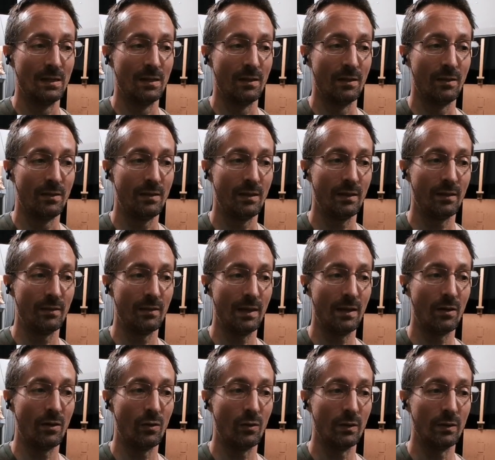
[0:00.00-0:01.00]
I think that
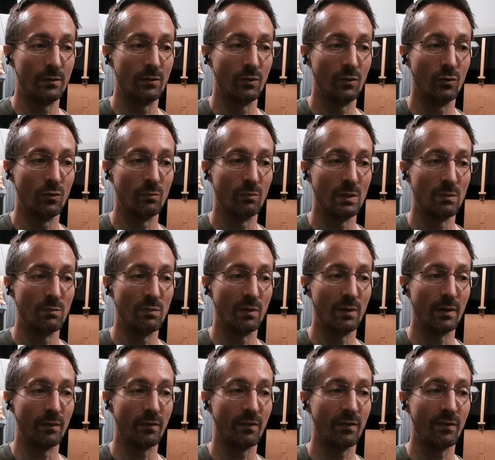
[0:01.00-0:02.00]
already told me, but I
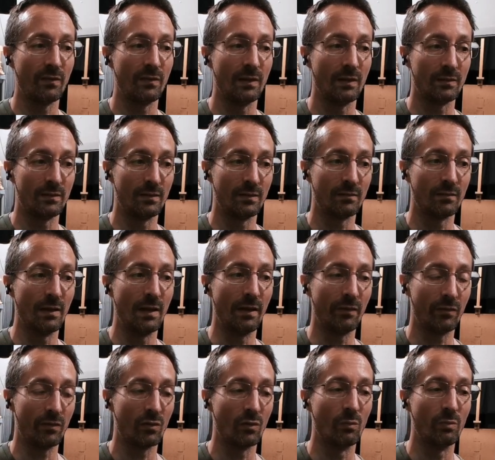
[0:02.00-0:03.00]
stick to
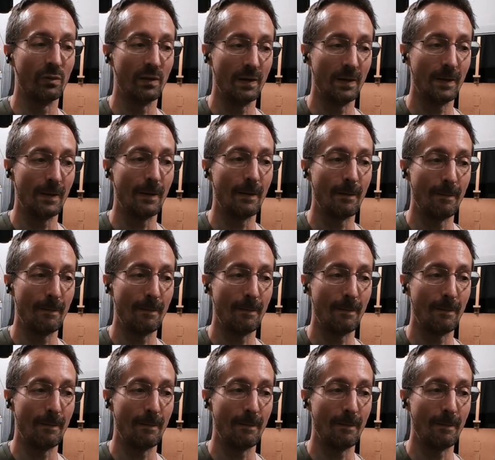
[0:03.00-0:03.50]
classical painting.